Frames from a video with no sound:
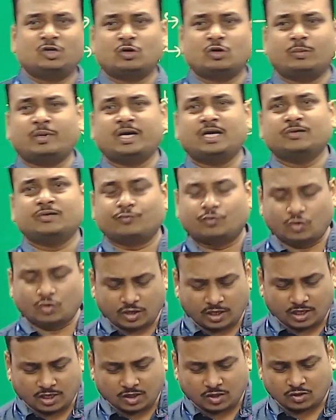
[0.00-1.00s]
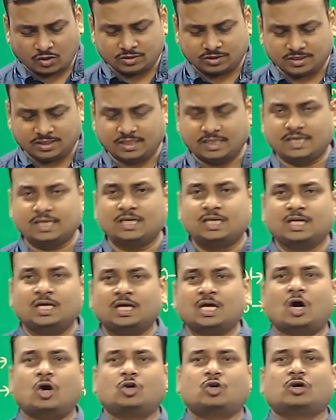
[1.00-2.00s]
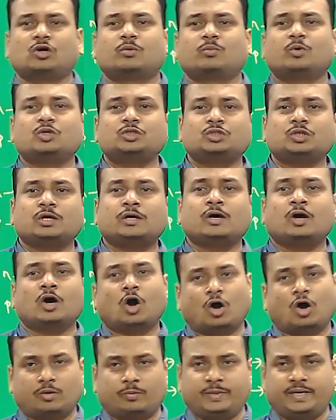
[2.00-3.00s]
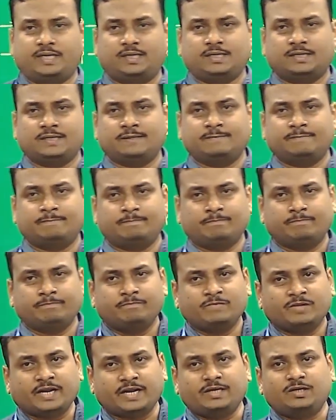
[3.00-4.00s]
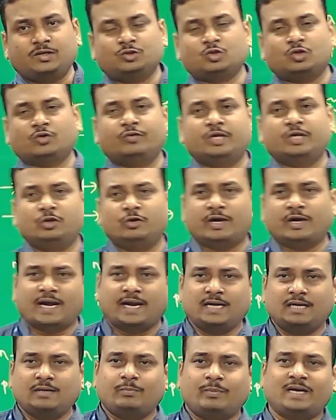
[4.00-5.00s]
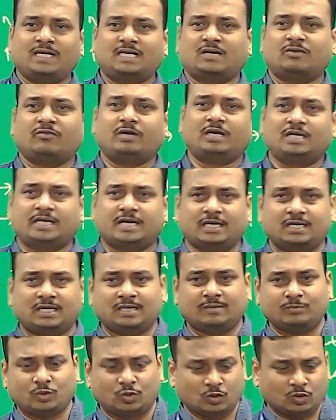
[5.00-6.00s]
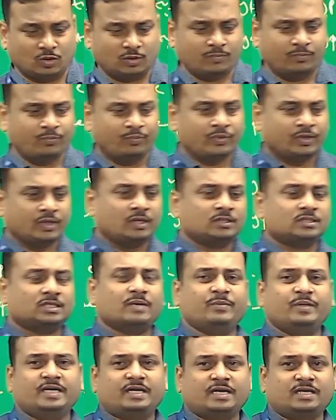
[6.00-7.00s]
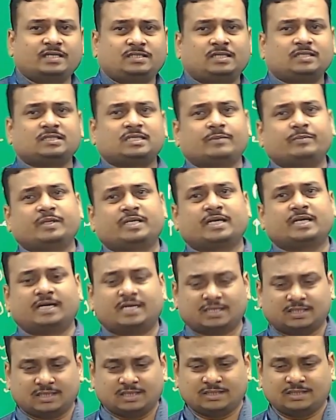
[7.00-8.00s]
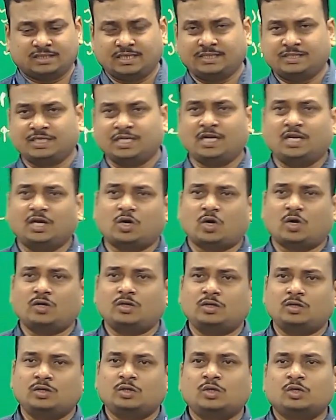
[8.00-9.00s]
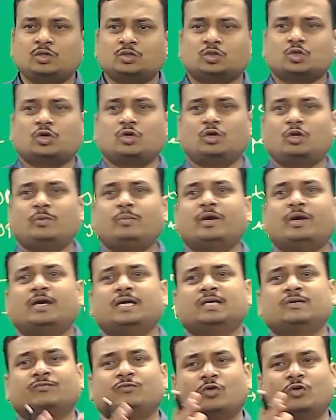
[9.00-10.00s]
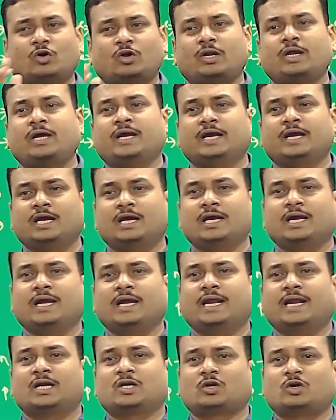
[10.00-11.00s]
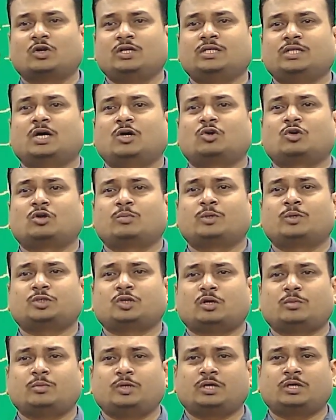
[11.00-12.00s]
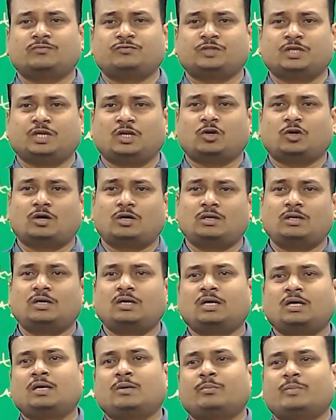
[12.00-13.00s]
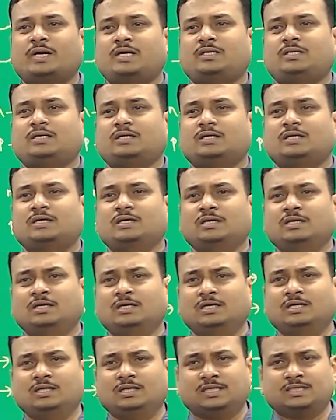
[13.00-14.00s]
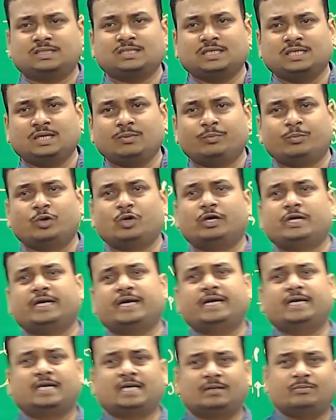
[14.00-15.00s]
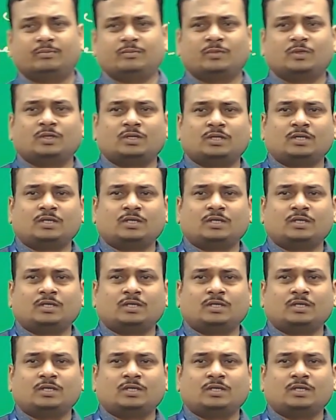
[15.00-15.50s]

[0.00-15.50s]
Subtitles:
it will be having 4 electrons in the outermost orbit, right? So when you add pentavalent atom to some intrinsic semiconductor, say silicon, so you will be having 4 electron in the outermost orbit of silicon, but this impurity atom,